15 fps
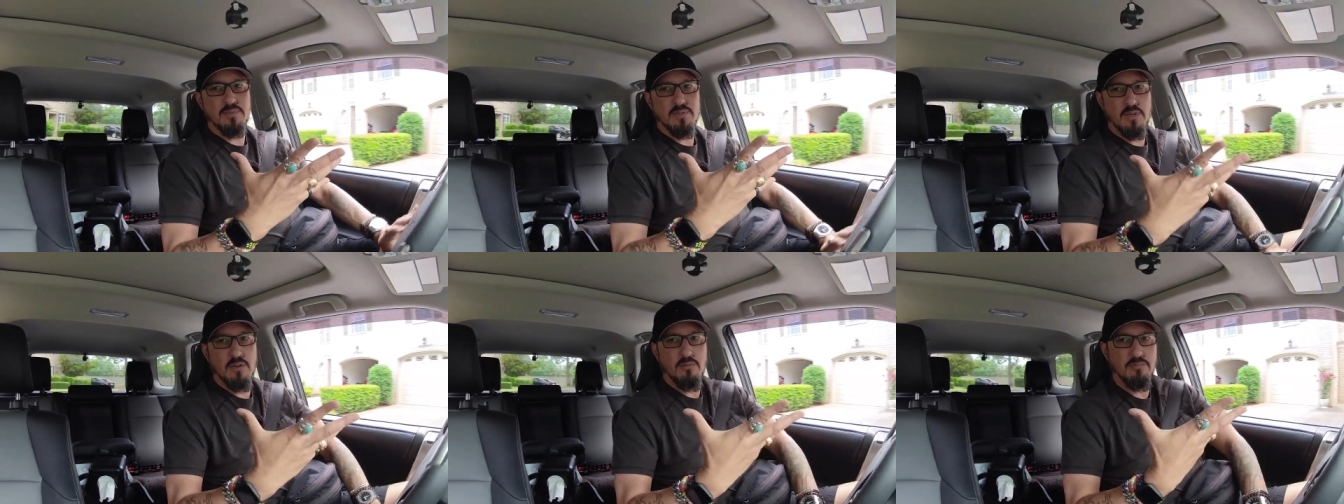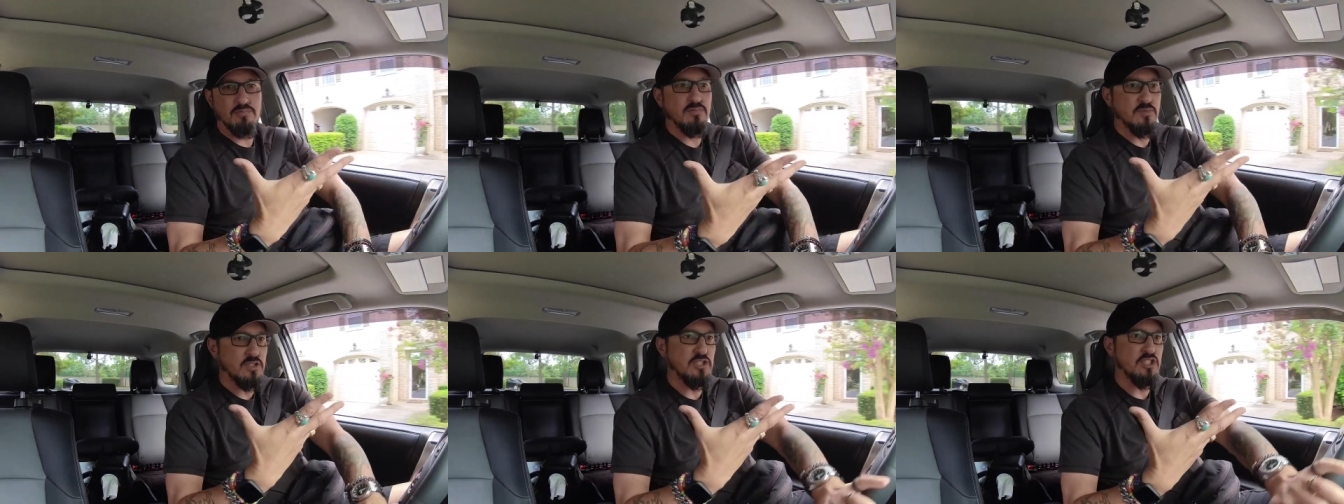you know,
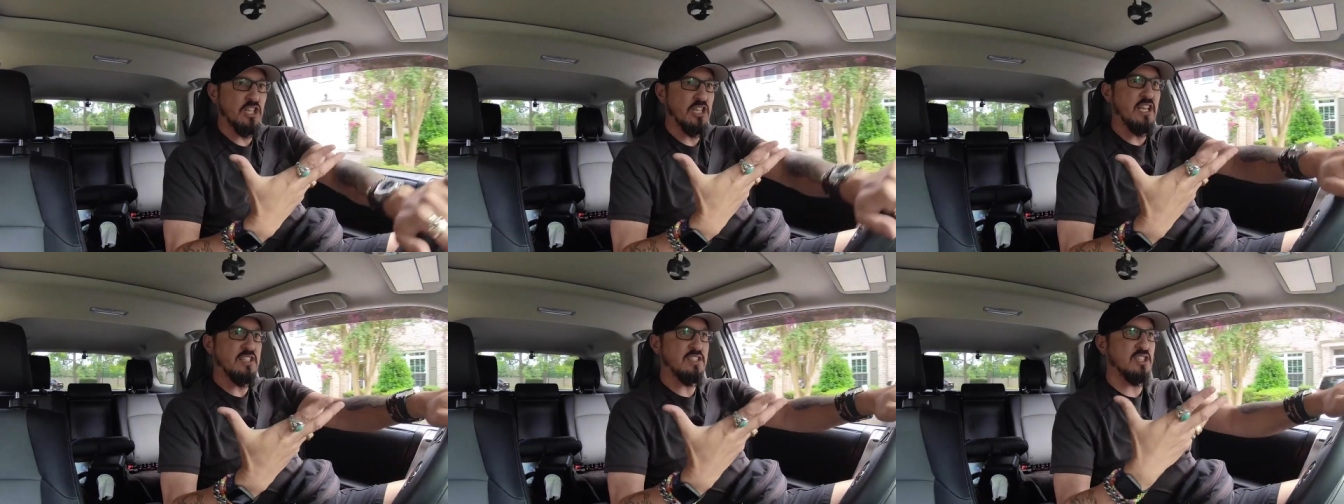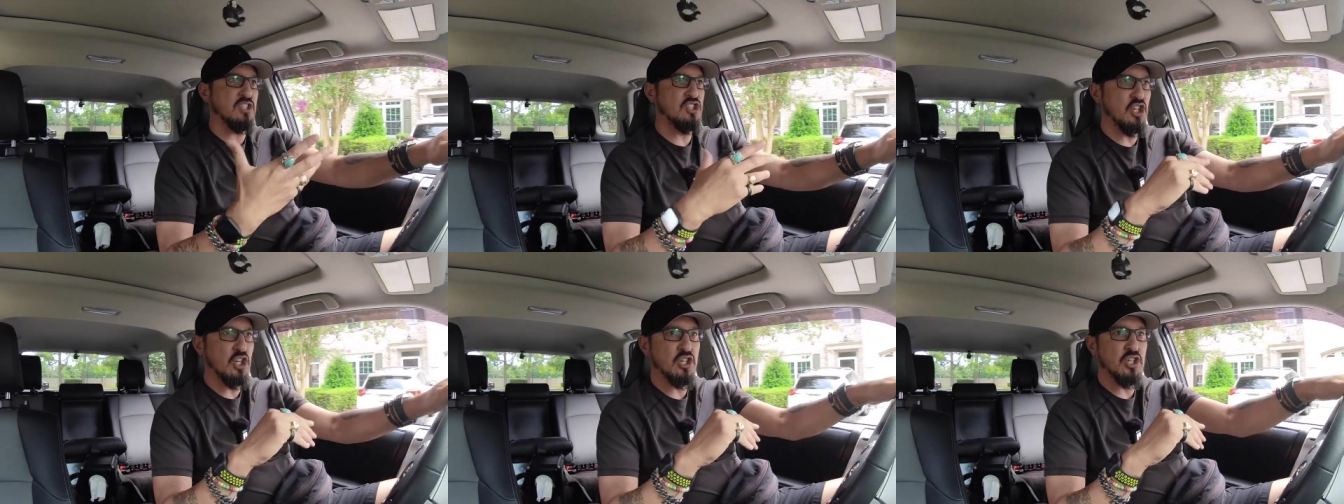gigantic
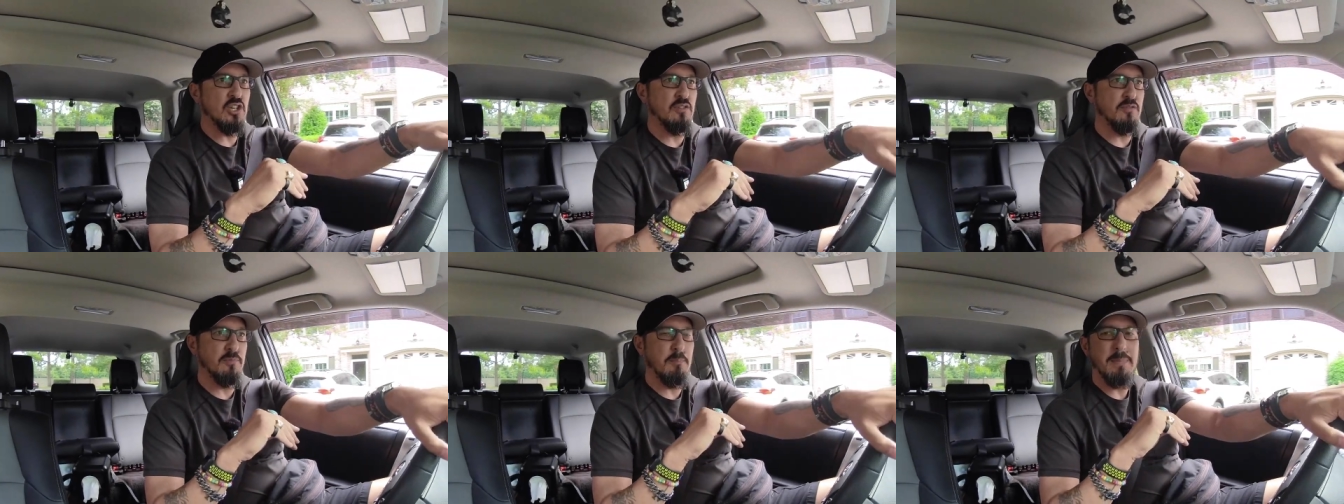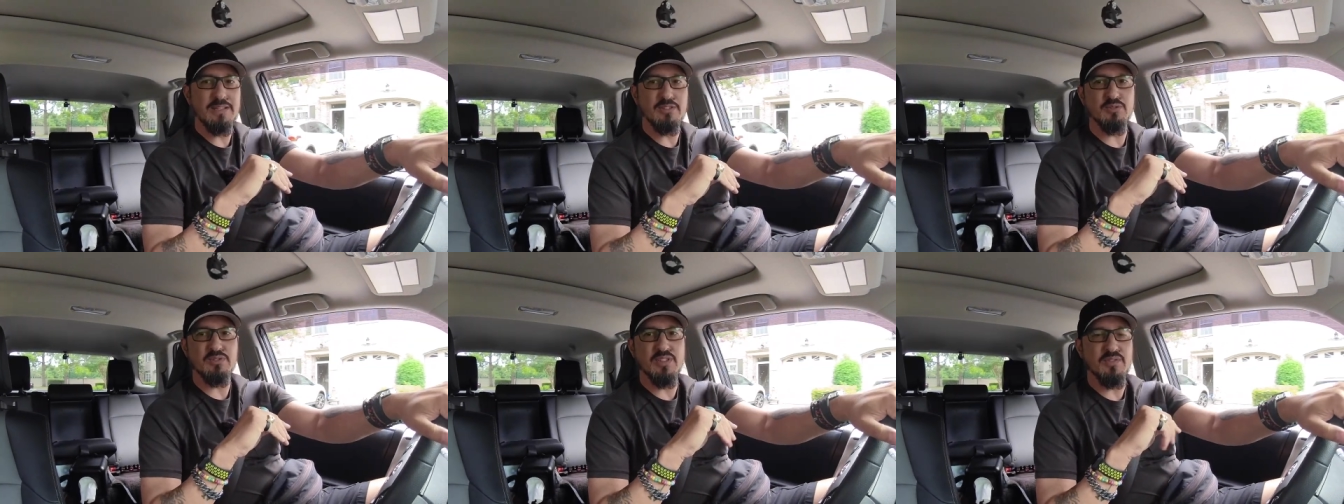chunk of metal